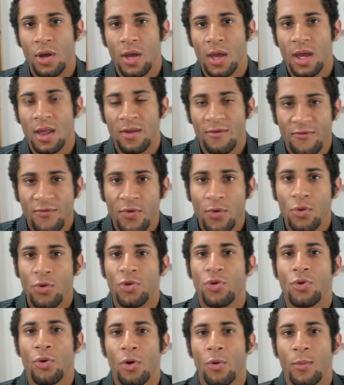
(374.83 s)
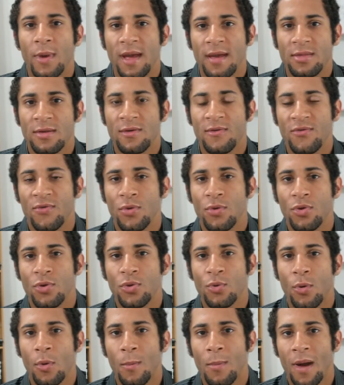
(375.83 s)
in a few short weeks, in a few
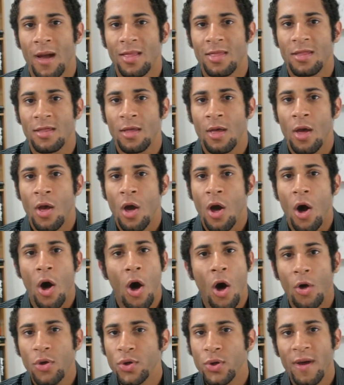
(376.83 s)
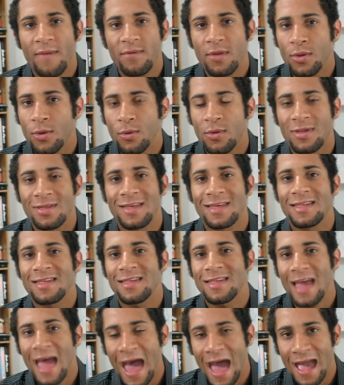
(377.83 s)
short months. All you have to do is
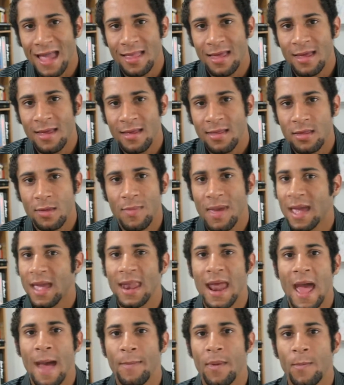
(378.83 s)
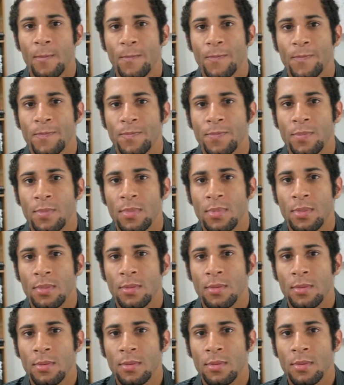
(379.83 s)
decide to make it happen.
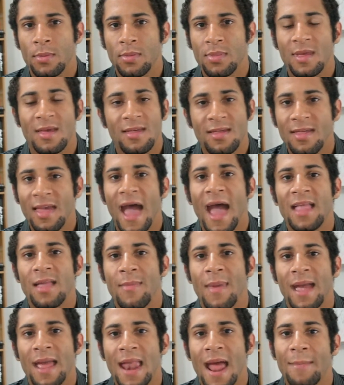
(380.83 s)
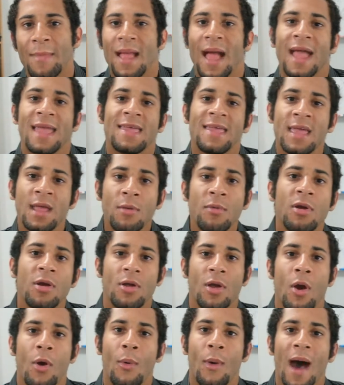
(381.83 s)
Decide to make it happen. A year
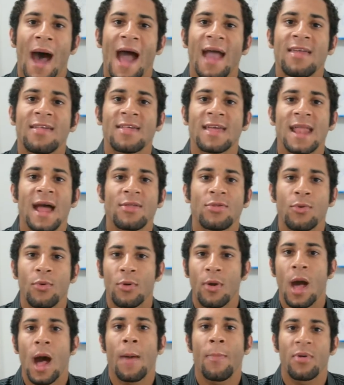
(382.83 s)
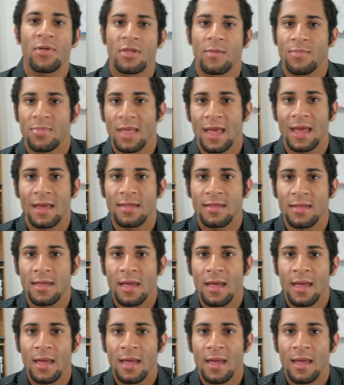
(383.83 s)
ago, I set out to accomplish some things.